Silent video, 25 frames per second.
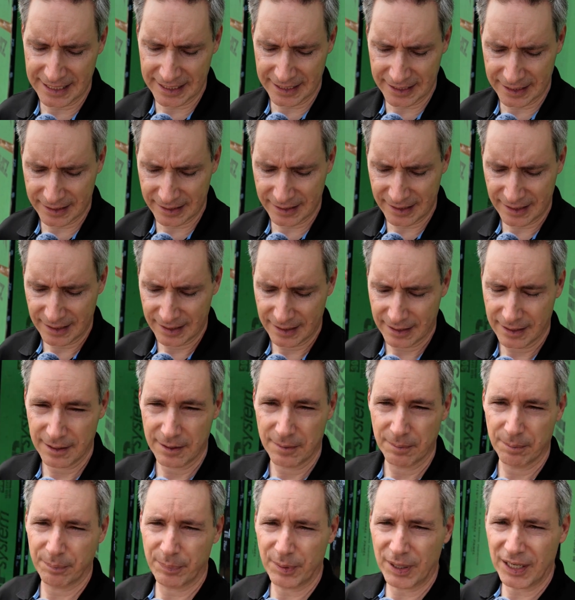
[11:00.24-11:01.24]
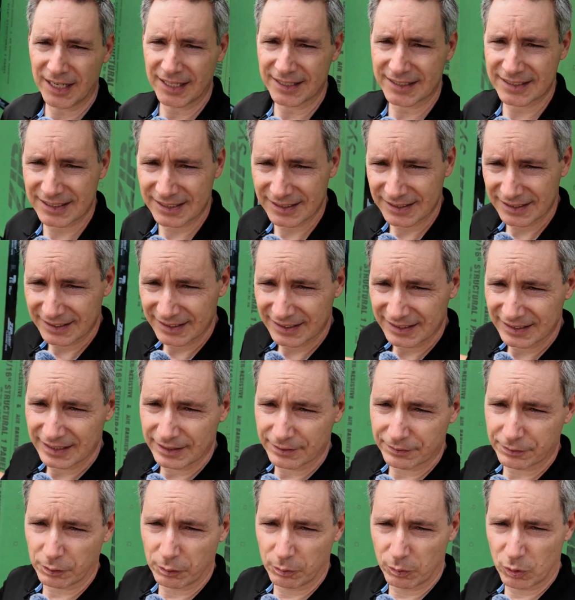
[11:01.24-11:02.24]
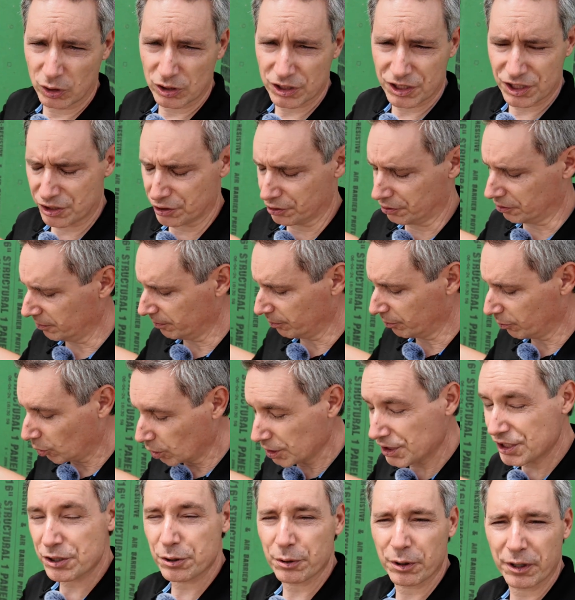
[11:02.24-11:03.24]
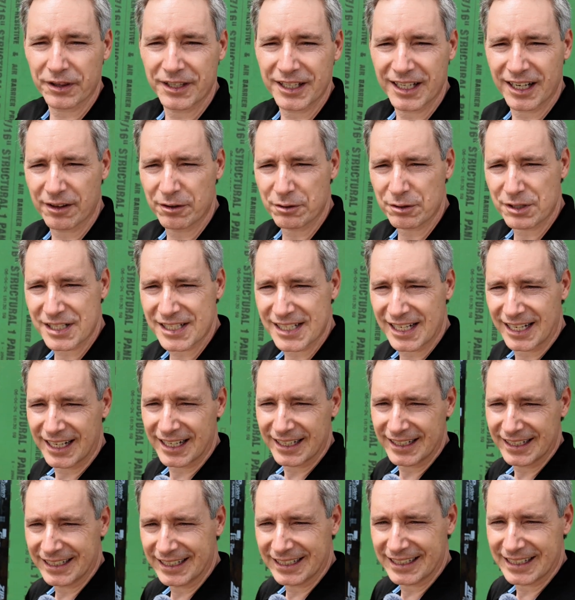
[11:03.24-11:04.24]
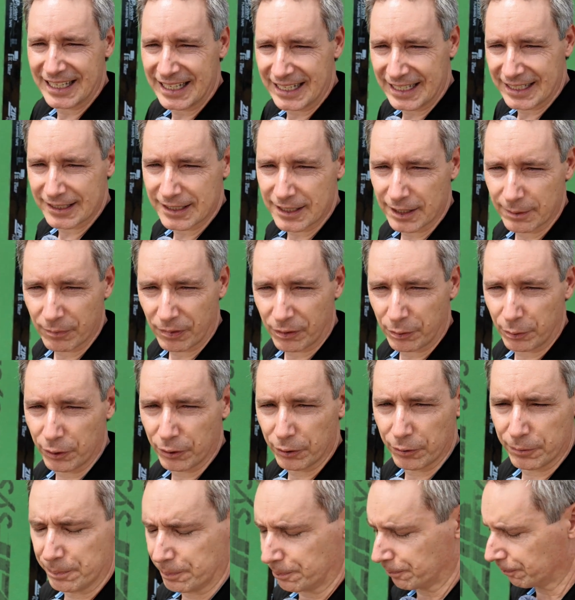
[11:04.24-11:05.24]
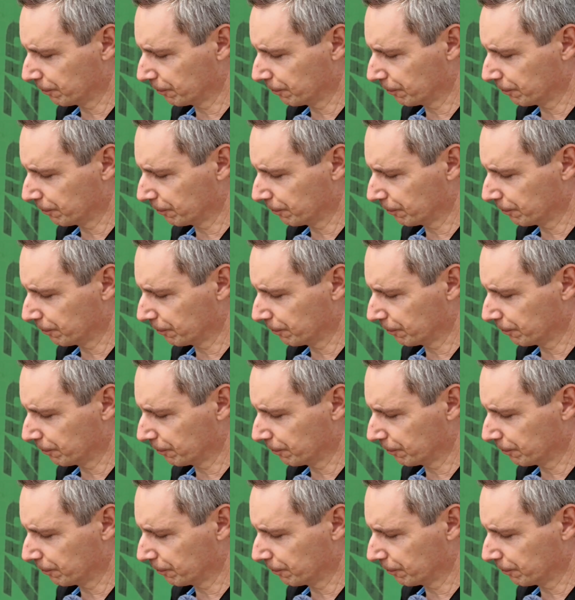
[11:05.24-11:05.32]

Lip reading: in, but if there are moisture on the other side, it can come through.